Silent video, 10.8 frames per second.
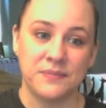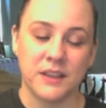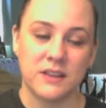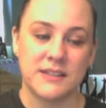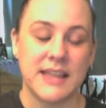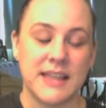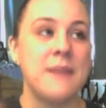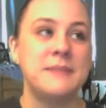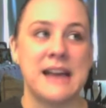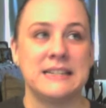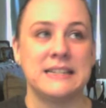So they
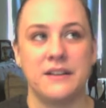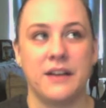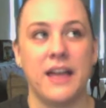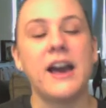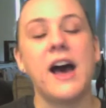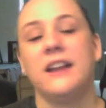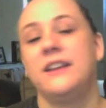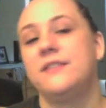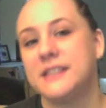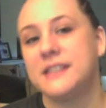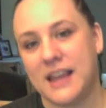kept asking, they were like, God,
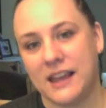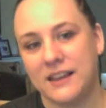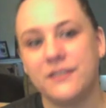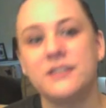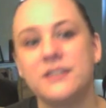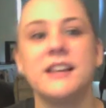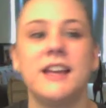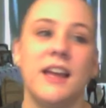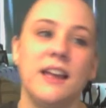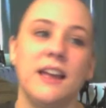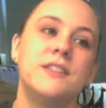give us a king, give us a
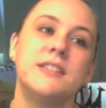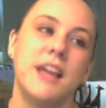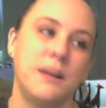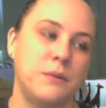king, give us a king. We